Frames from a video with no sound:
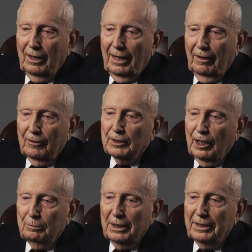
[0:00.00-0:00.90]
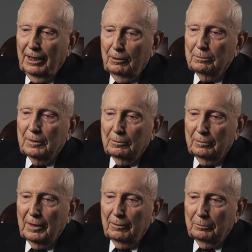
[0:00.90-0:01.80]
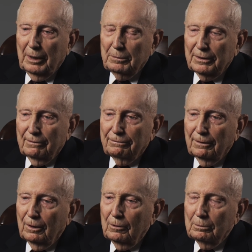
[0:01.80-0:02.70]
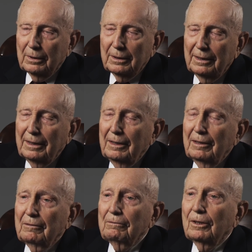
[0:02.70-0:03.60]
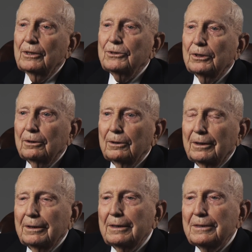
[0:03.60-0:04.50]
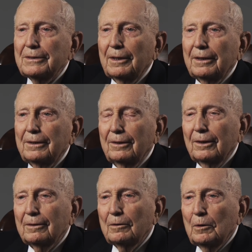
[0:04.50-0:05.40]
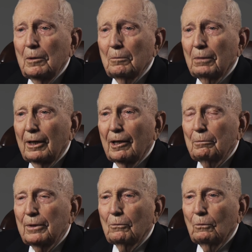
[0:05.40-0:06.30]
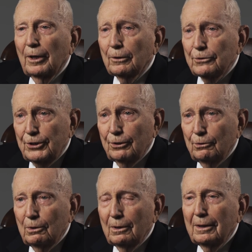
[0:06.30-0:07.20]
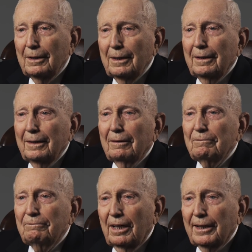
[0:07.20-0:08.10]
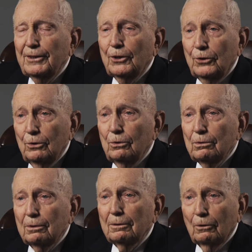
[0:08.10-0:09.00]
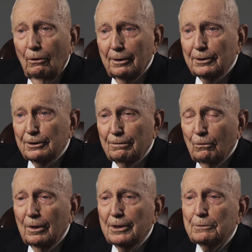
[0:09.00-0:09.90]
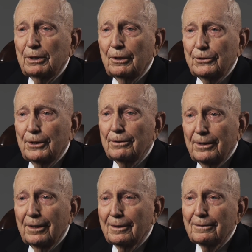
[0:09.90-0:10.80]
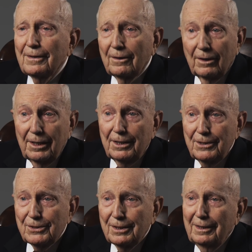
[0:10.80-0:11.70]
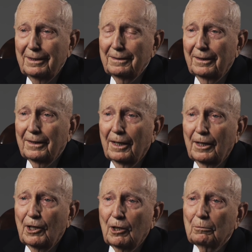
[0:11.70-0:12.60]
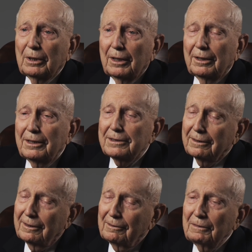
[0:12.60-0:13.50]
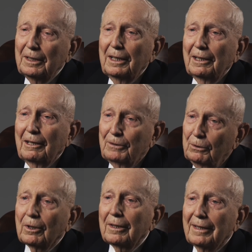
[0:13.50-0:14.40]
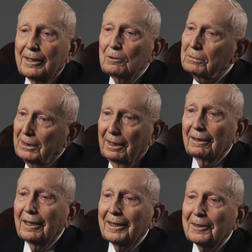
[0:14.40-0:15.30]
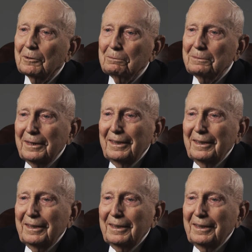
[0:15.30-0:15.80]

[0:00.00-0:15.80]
After I became a member of the firm, Virgil uh, said, uh, Bob, why don't you find the new lawyers for us because you're nearer their age than I am. And he said, if you like them, I'll like them.